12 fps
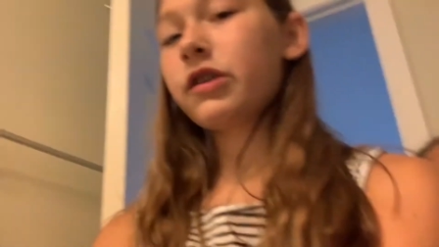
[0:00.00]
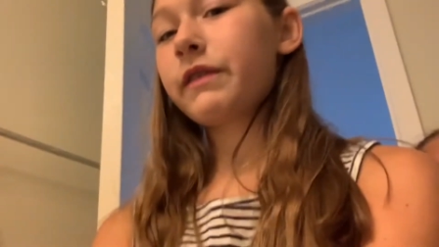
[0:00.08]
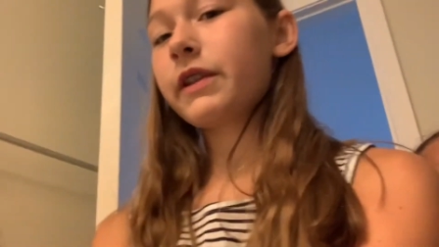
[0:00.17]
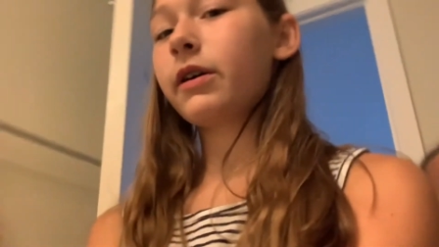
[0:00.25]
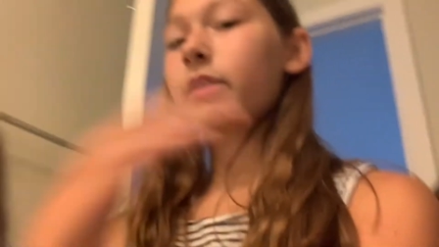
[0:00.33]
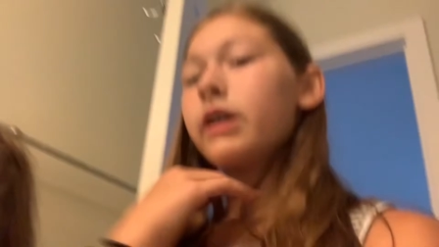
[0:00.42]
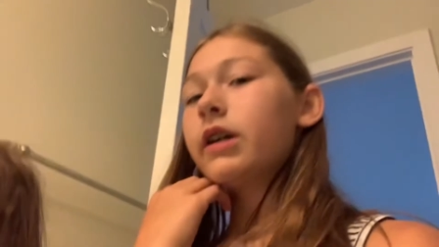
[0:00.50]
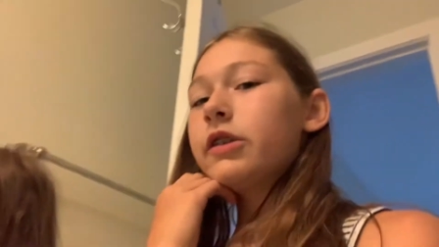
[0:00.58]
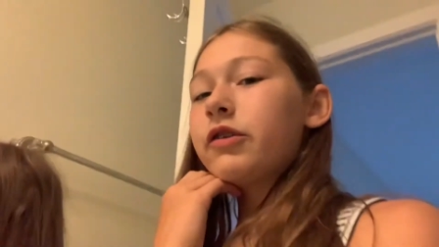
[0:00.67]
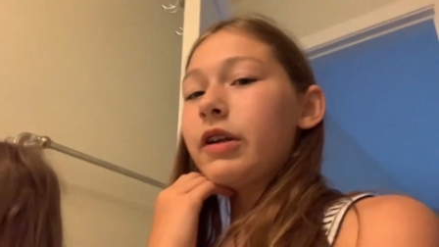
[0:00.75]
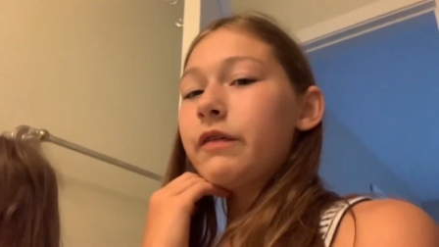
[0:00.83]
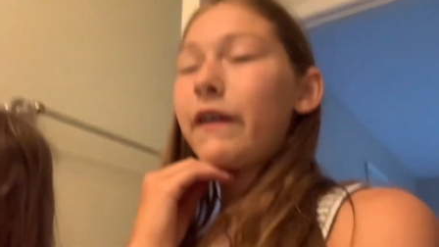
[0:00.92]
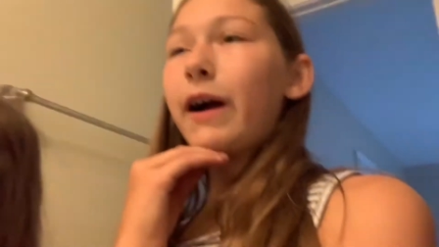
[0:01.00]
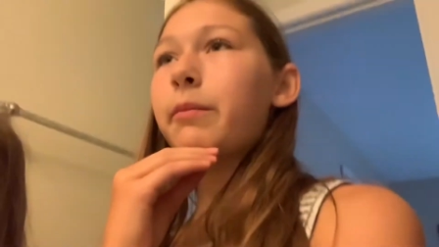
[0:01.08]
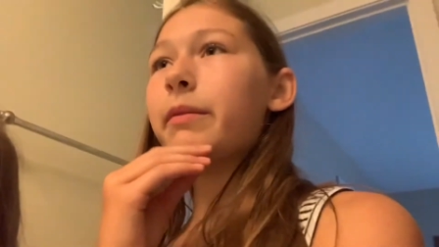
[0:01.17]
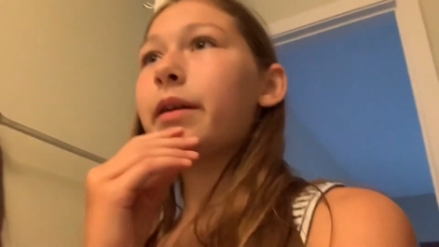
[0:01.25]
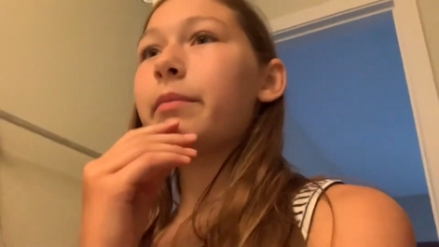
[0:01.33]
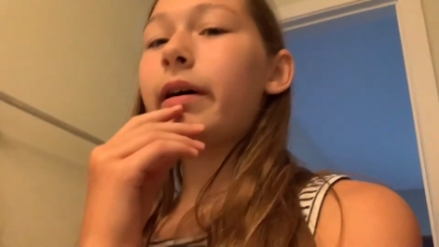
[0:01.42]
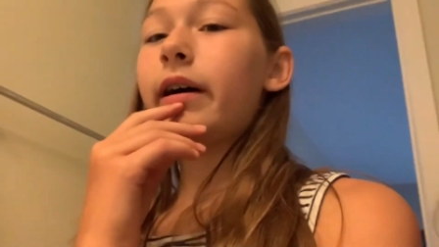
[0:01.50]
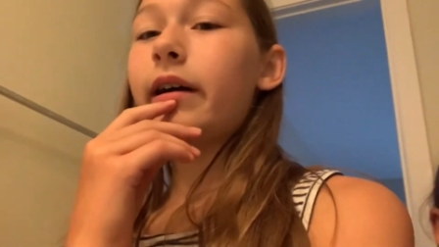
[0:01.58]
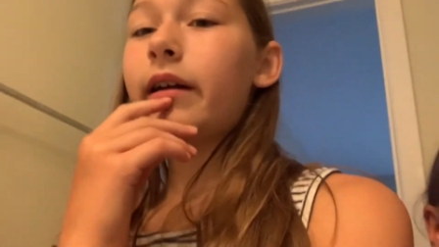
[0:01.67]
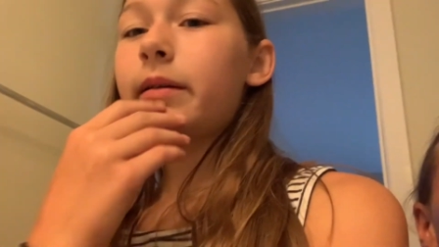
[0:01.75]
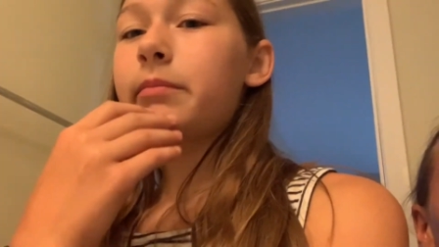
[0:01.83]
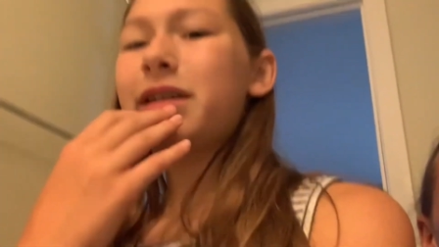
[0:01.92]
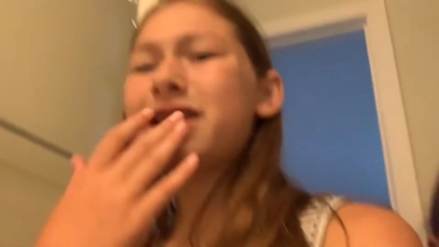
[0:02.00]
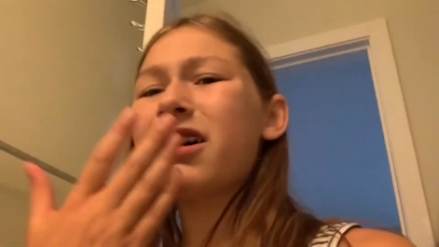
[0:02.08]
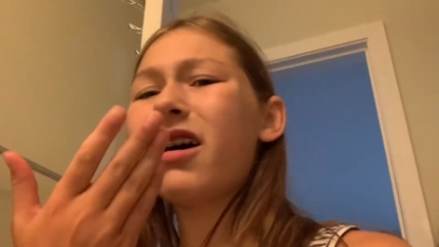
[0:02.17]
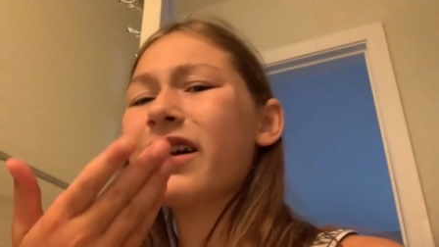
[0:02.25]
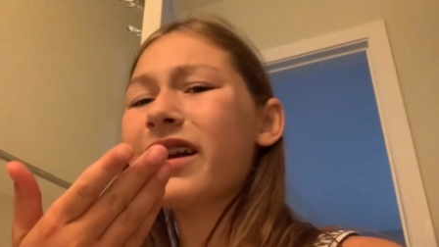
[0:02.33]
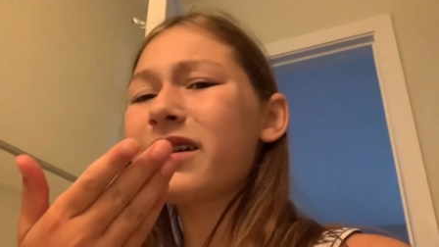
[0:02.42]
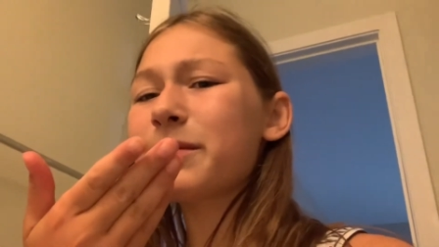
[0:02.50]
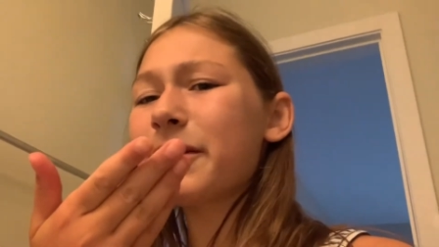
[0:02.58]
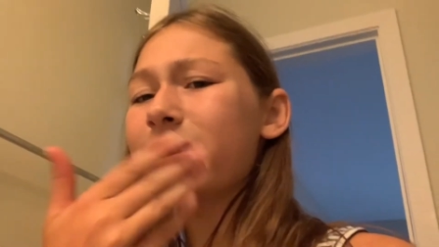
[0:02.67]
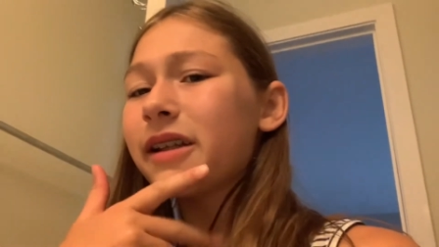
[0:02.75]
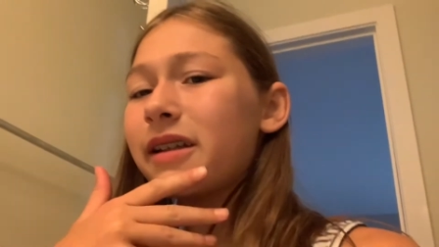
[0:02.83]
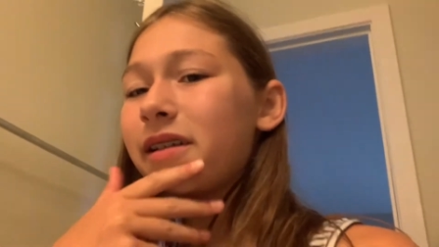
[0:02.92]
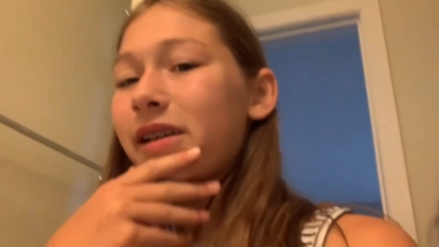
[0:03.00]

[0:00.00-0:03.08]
even though Jean found me by me talking, but.